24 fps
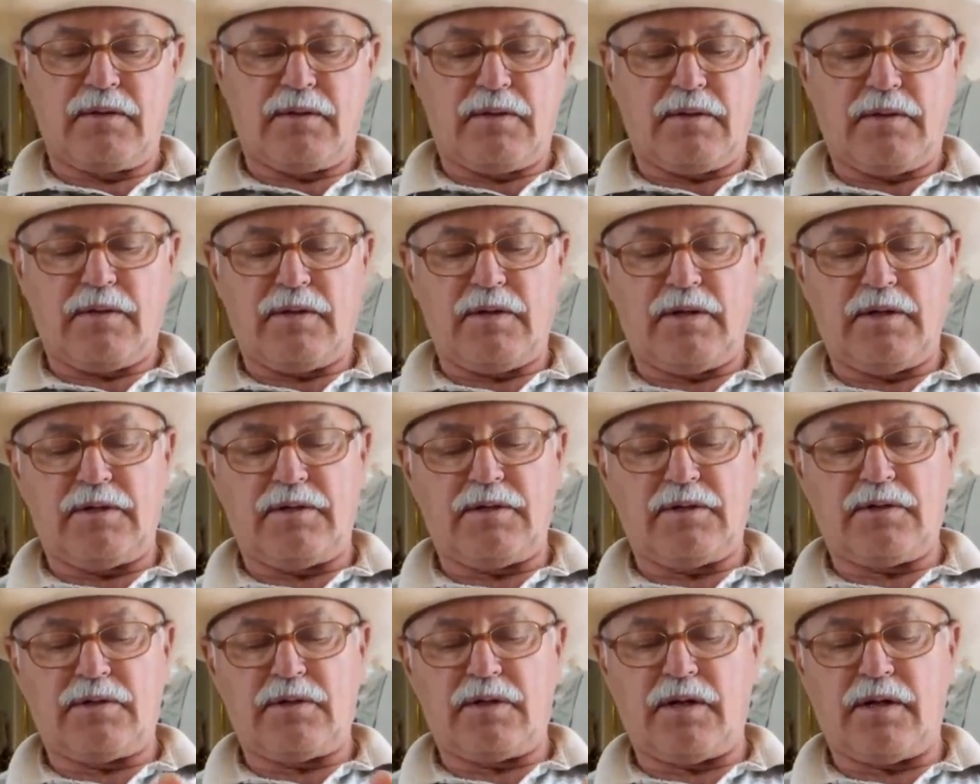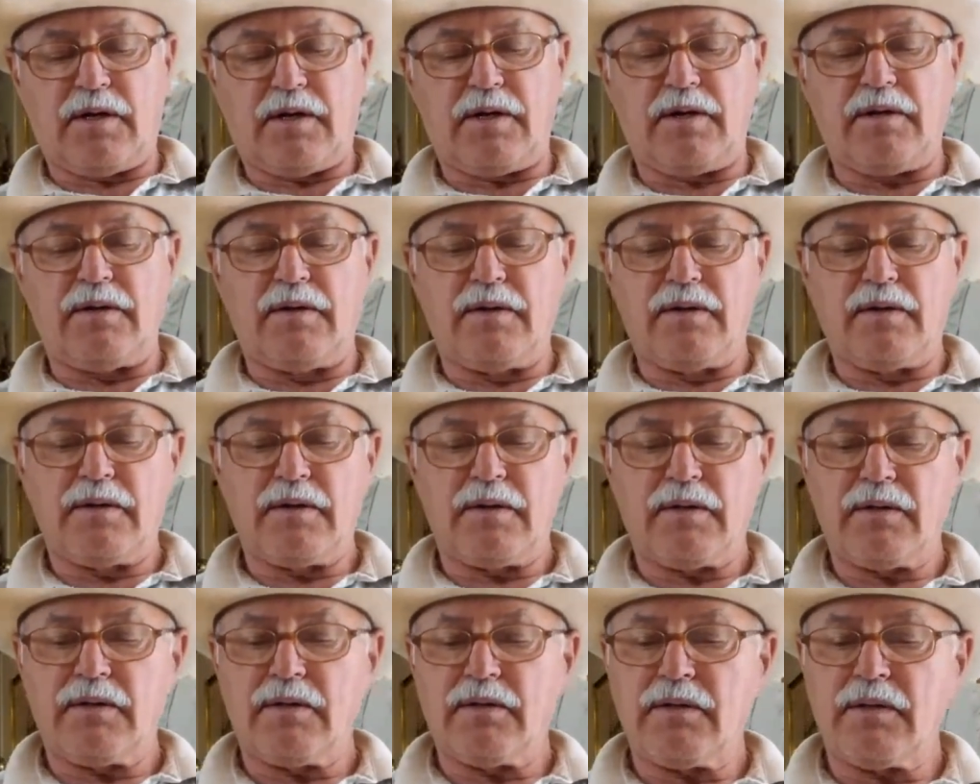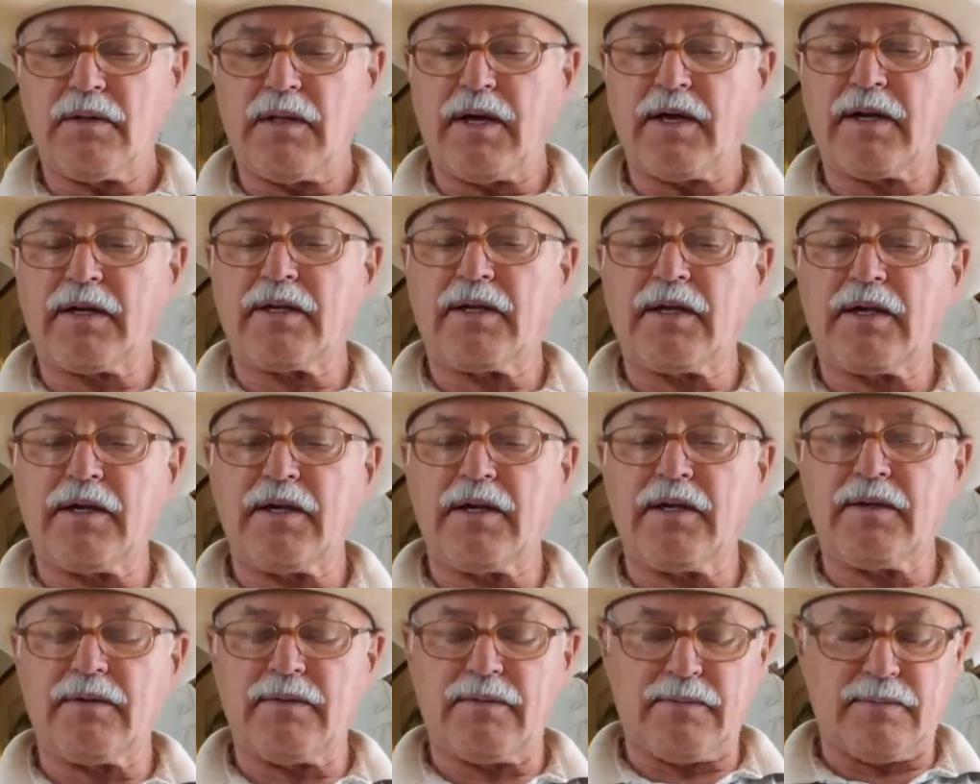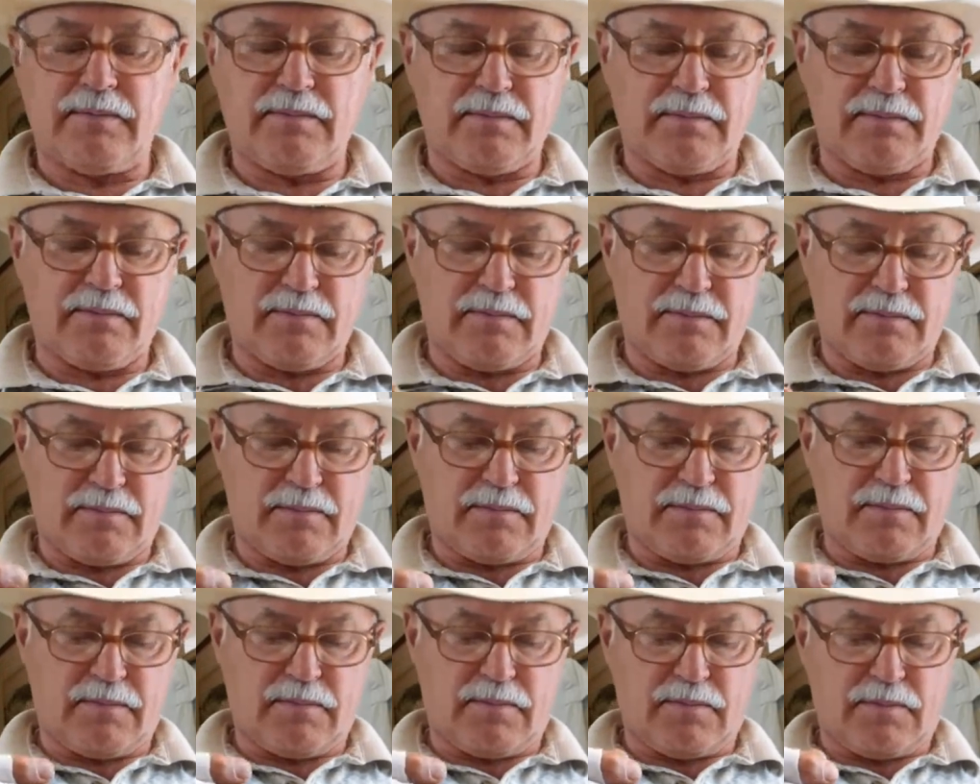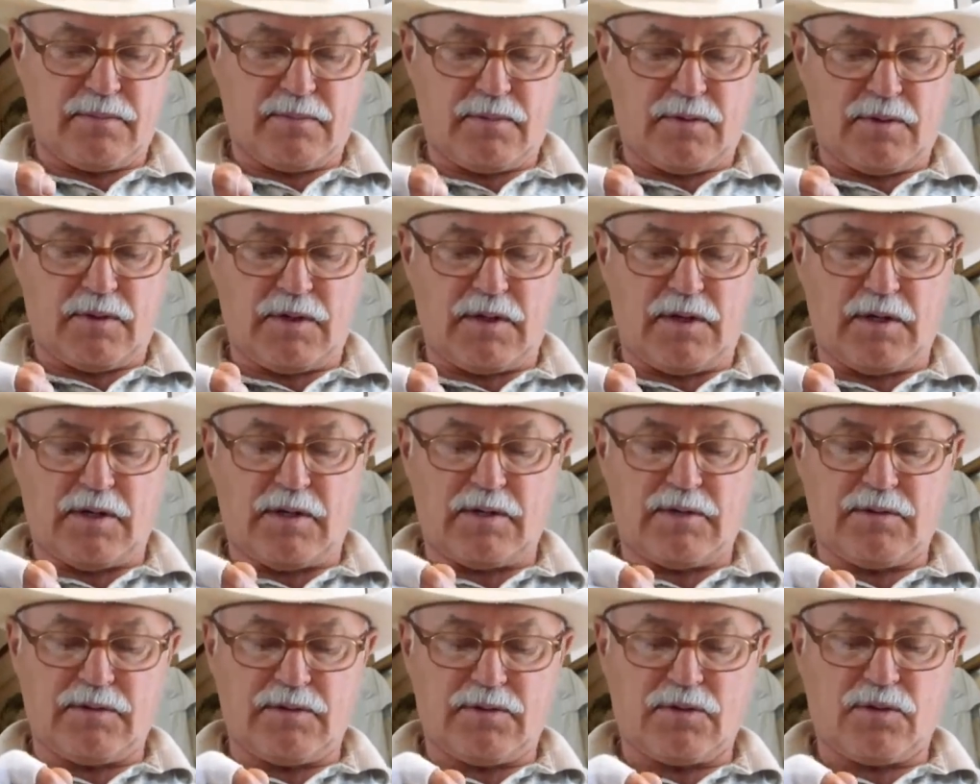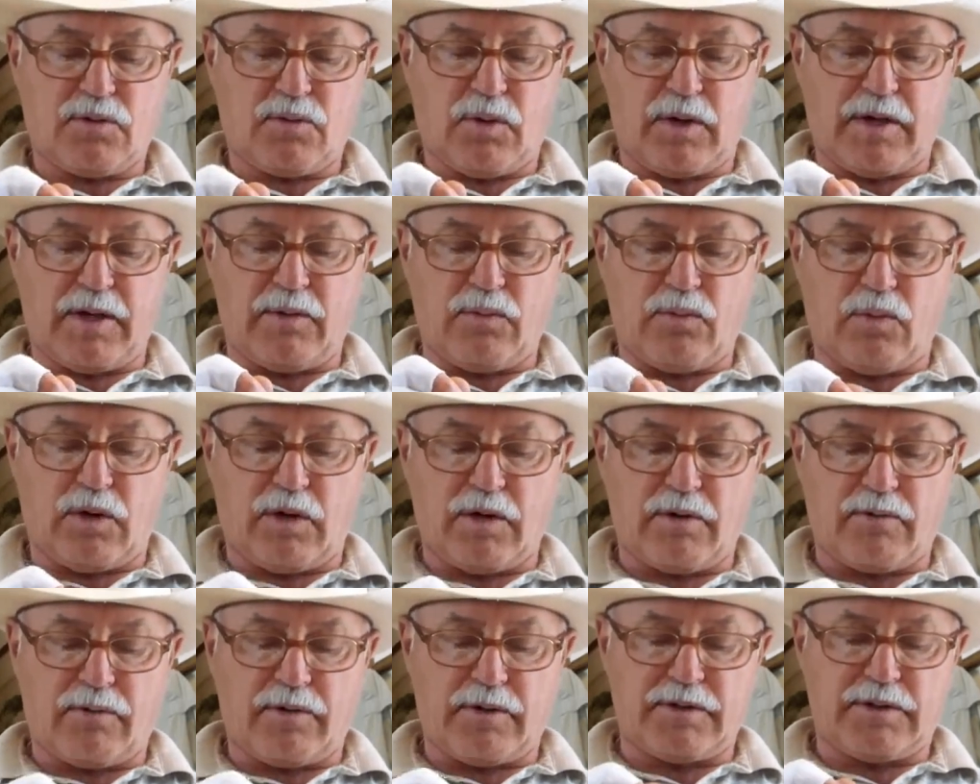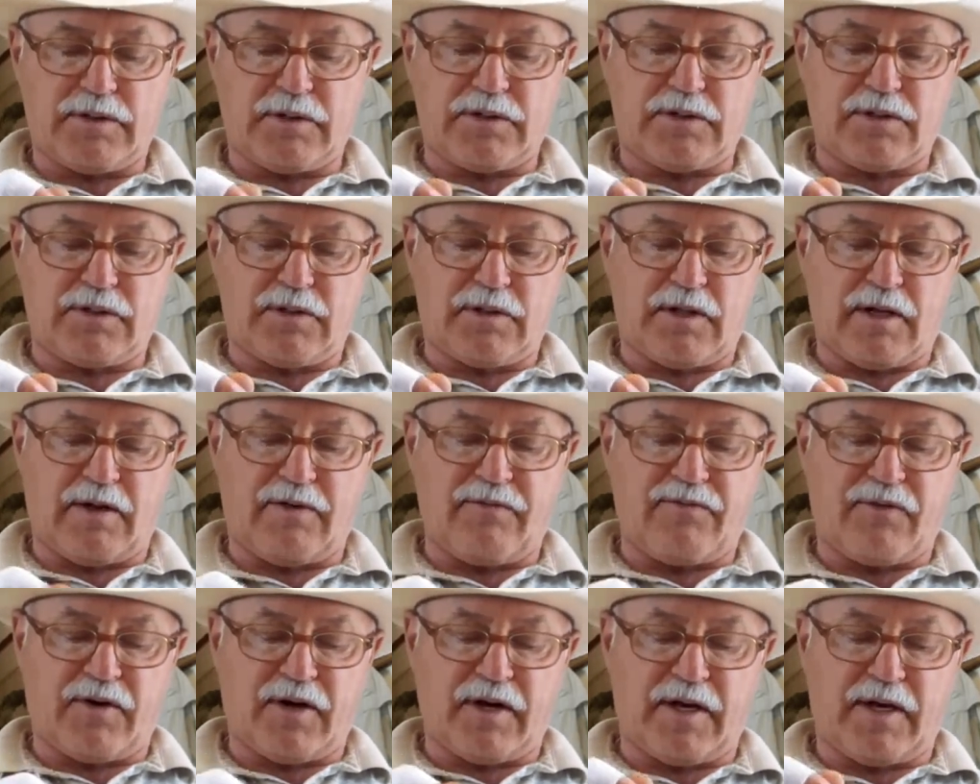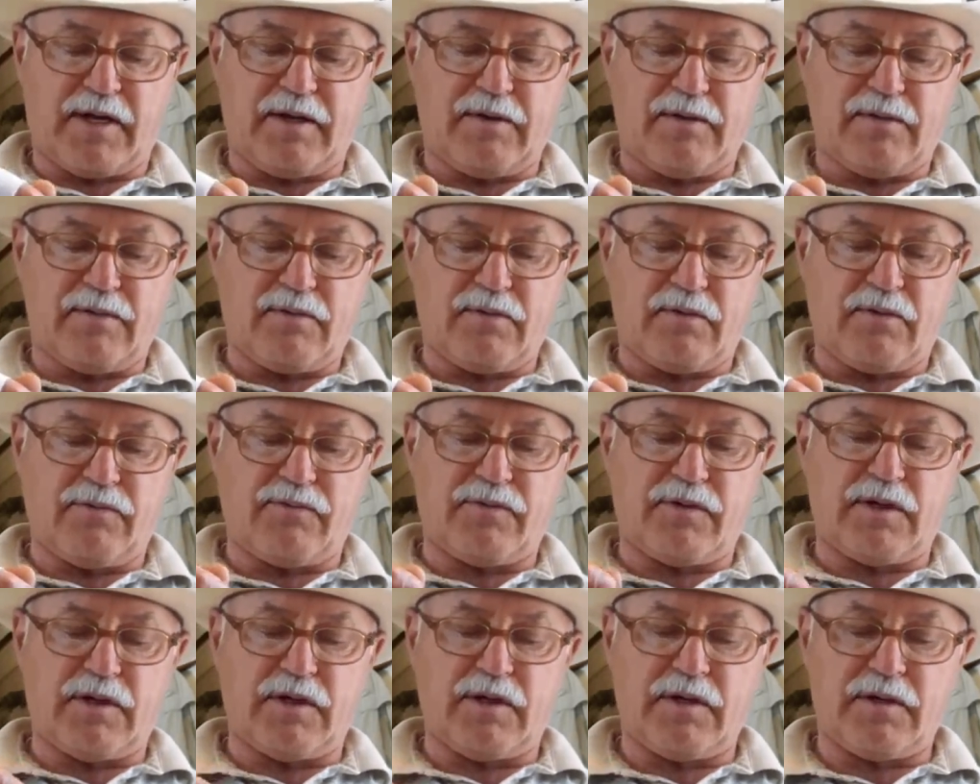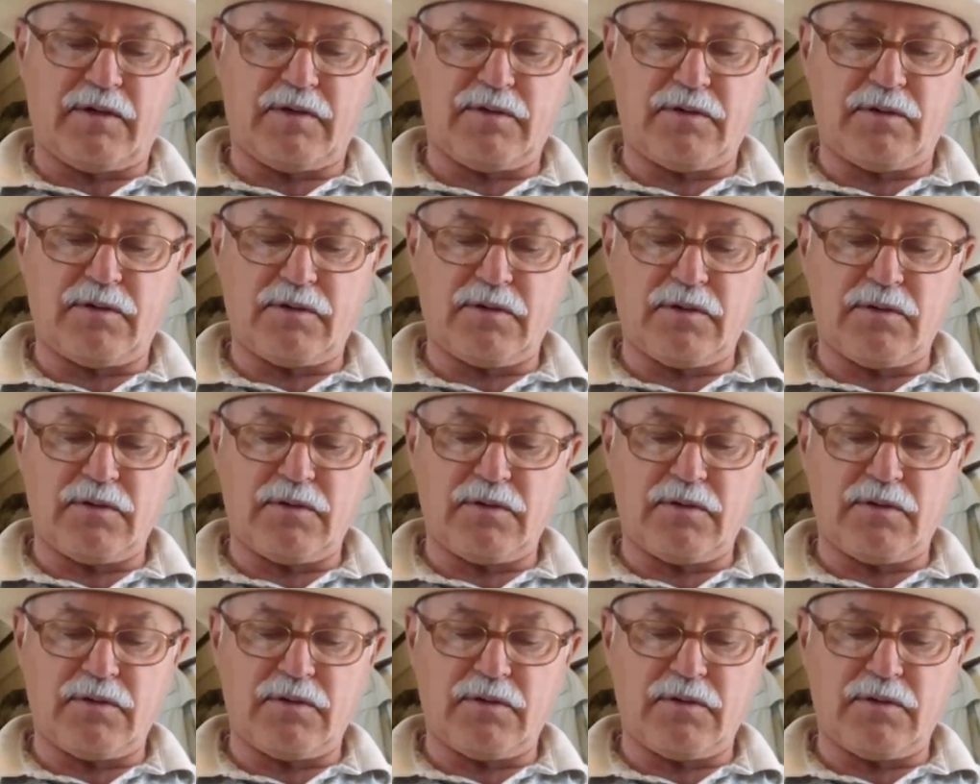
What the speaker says: This Loctite is quite water resistant, I find, over the years.